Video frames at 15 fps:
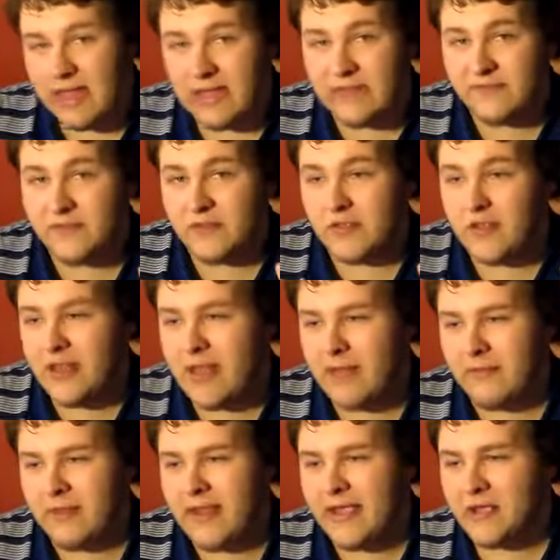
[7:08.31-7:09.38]
Even I
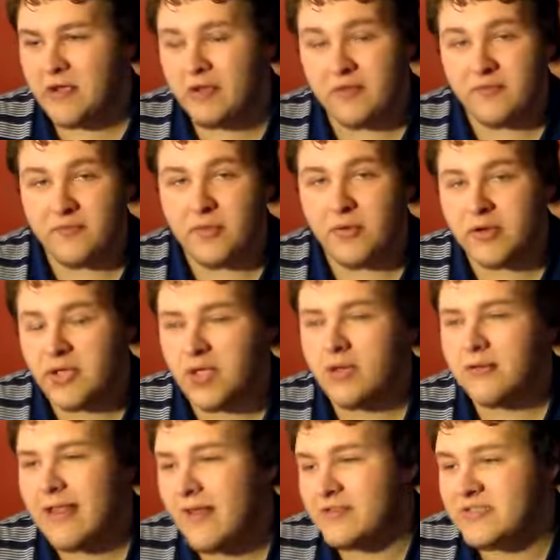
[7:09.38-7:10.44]
mean, I could have put
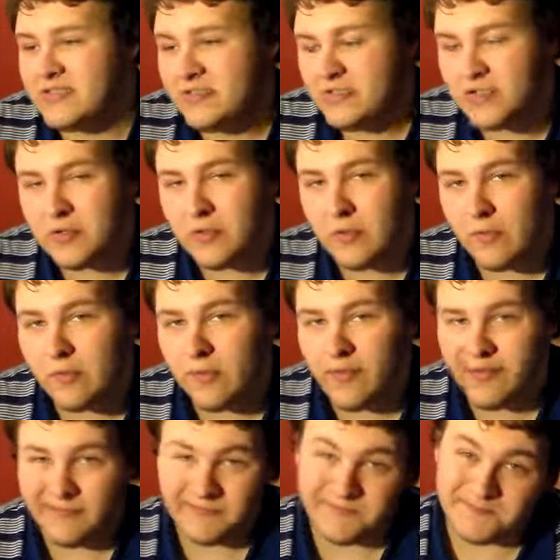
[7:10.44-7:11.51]
Kung Lao as two,
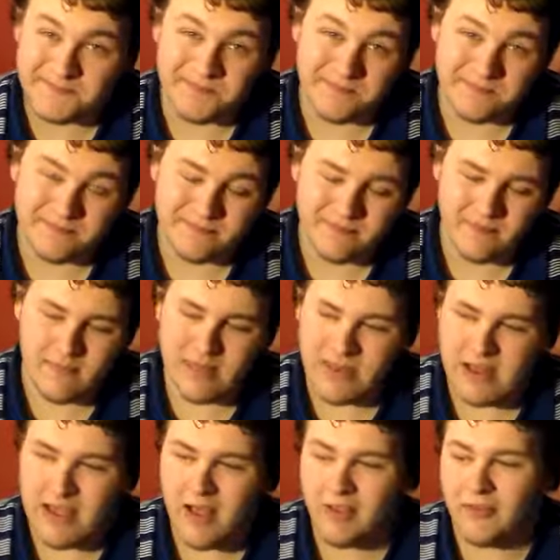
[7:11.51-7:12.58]
but
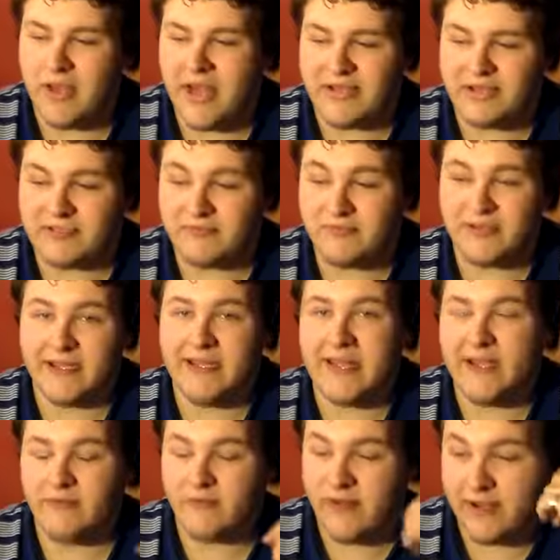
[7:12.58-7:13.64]
I don't know. I just really
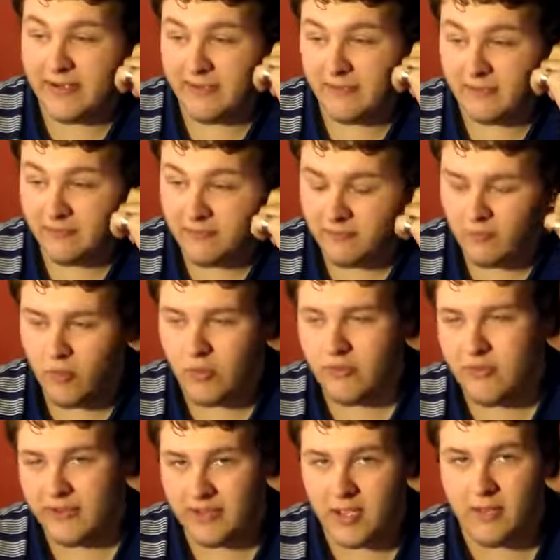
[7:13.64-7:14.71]
like Raiden more
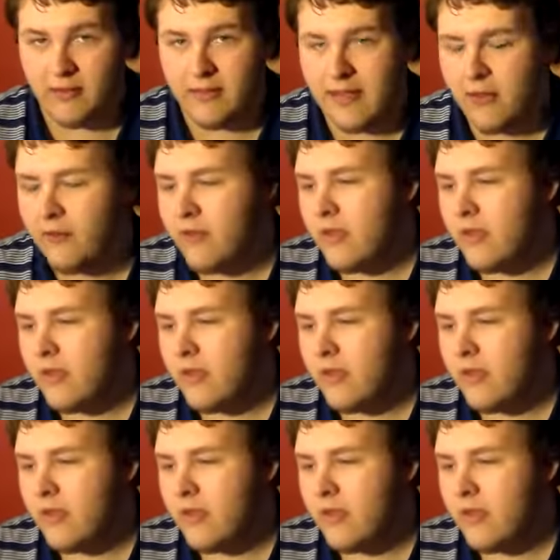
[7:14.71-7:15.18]
than Kung Lao.